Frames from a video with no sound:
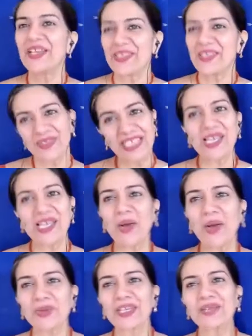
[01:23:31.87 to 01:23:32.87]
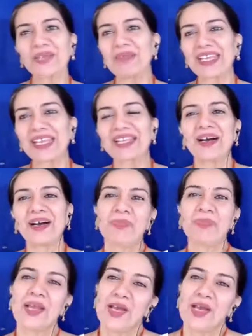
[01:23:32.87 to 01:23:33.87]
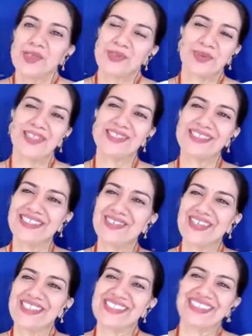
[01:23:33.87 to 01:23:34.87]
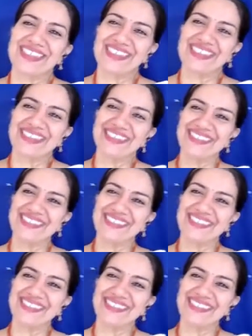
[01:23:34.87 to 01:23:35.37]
So that's how you can make stories interesting.